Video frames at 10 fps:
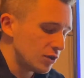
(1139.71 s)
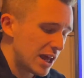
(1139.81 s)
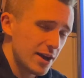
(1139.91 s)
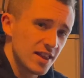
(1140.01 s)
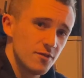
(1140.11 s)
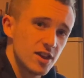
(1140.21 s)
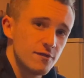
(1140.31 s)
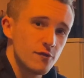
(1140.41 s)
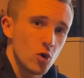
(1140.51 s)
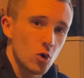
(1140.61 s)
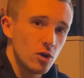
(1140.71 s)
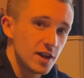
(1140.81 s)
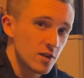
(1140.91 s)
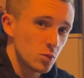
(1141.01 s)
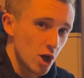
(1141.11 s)
Now, activity 4 is
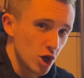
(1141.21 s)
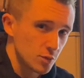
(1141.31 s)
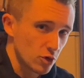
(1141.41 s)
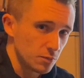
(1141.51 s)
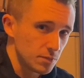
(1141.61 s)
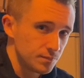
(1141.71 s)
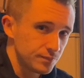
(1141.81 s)
a word problem.